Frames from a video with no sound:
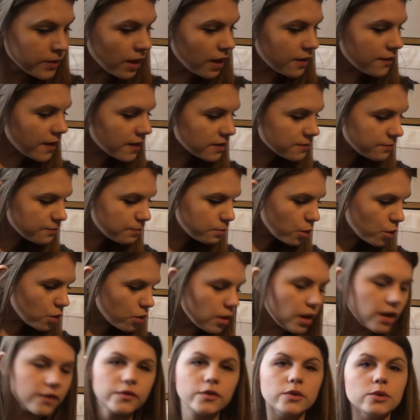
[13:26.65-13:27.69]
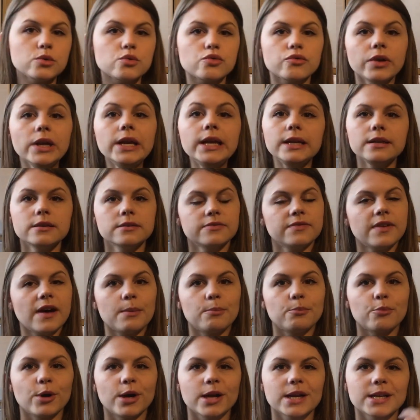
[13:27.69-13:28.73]
I have bought quite a few green
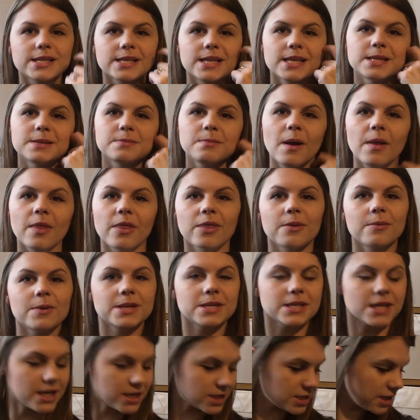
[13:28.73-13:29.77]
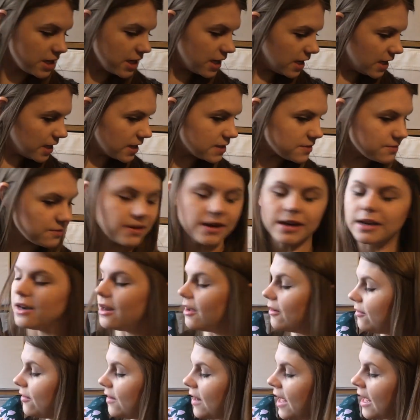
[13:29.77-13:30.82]
fabrics this month, which actually is really
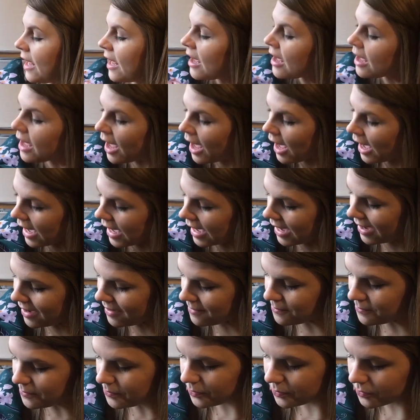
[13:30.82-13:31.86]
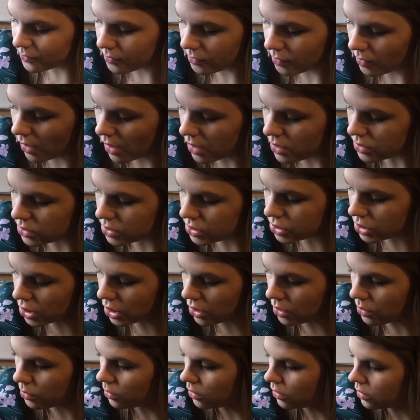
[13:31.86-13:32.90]
lovely.
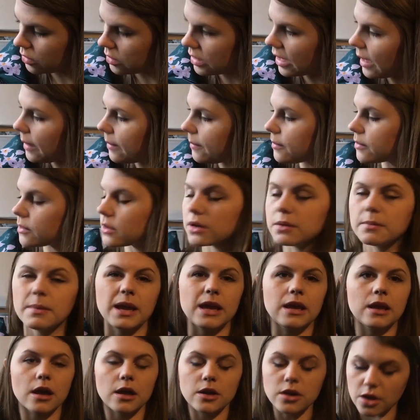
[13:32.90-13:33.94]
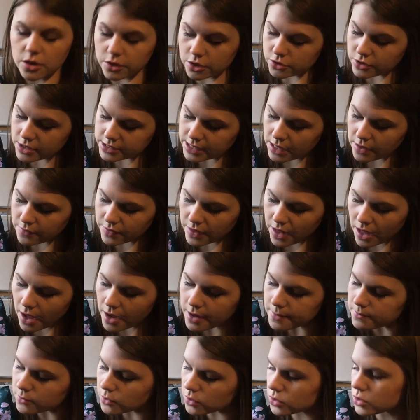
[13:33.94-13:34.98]
So yeah, gonna make another dress out of that.
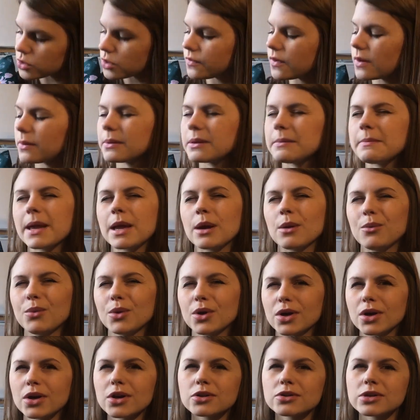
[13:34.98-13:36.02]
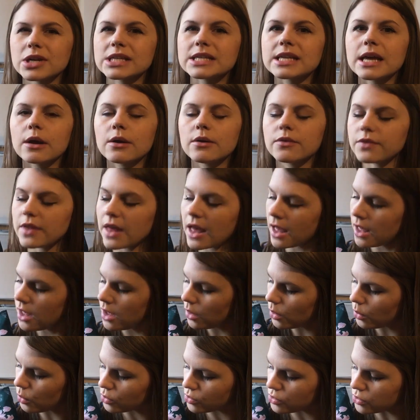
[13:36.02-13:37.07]
I'm not sure if I'm gonna make a work dress out of that
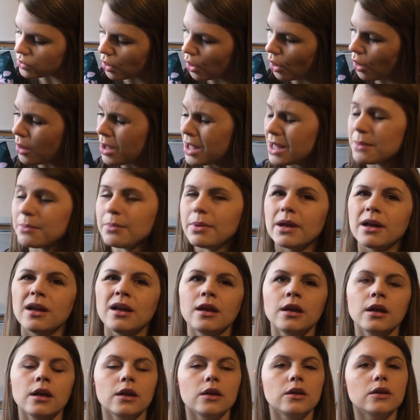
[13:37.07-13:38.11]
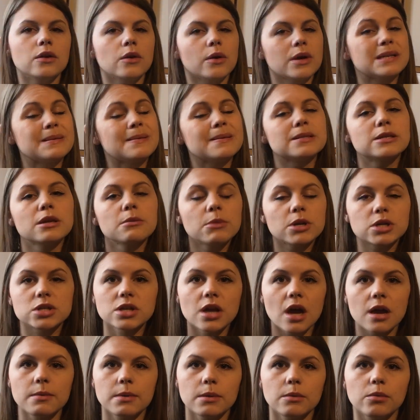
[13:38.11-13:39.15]
or not, but you know, I spend so much
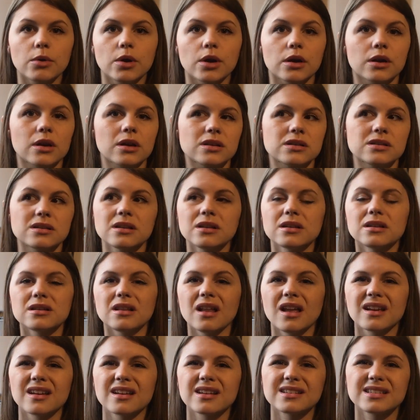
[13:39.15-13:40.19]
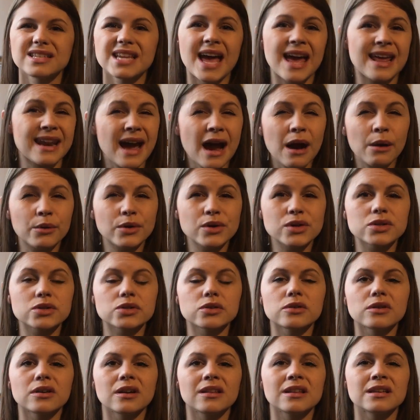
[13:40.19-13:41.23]
time at work, it's like 10 hours
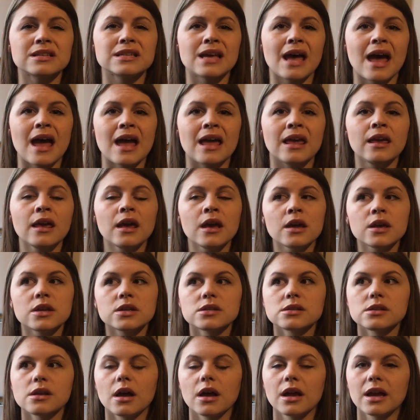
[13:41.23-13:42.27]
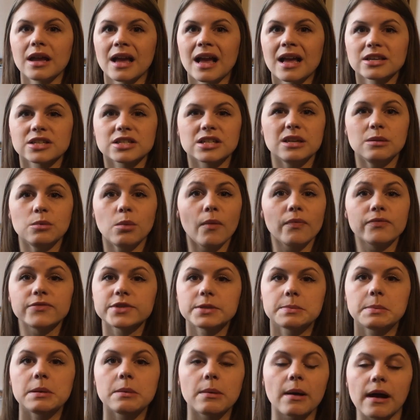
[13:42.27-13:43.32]
during the day. I actually want
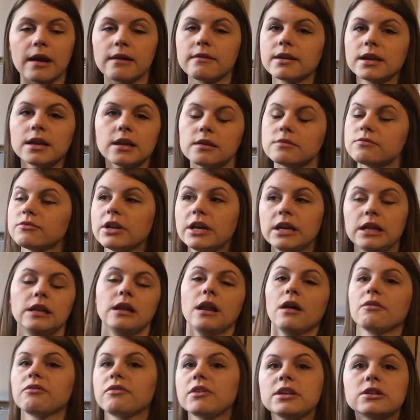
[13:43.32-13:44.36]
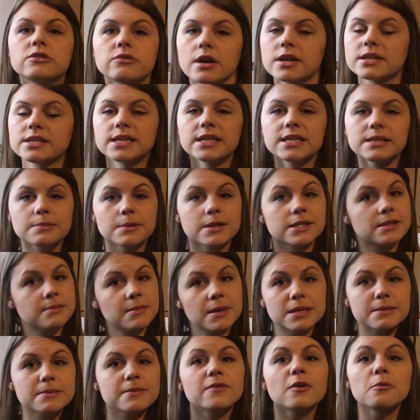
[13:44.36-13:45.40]
to be wearing really lovely dresses because it
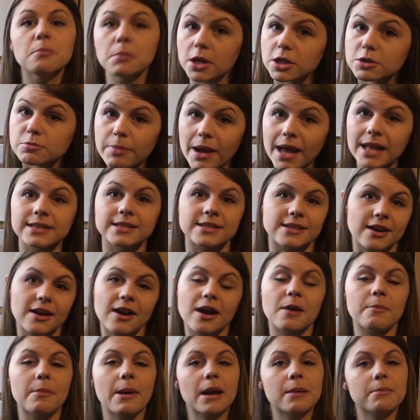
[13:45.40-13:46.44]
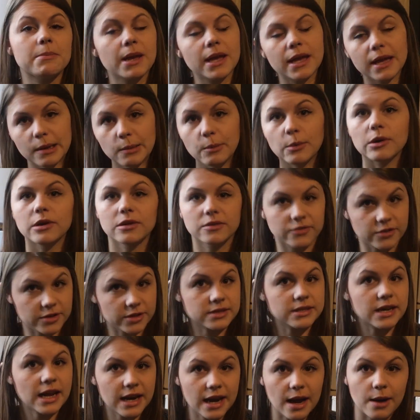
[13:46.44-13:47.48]
makes me feel much better about being in work for
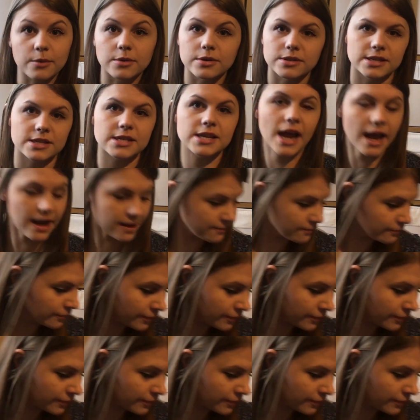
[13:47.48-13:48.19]
10 hours a day.